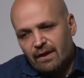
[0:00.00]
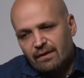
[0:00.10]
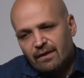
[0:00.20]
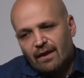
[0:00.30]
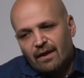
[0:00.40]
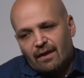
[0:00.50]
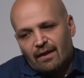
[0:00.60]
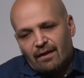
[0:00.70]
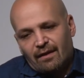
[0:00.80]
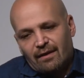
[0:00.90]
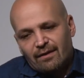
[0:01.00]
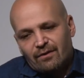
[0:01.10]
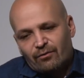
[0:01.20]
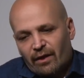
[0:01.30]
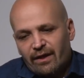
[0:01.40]
that
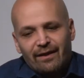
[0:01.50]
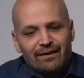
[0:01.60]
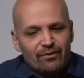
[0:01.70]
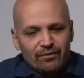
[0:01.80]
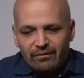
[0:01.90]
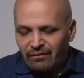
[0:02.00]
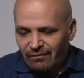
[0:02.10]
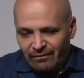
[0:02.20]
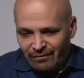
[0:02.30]
is trying to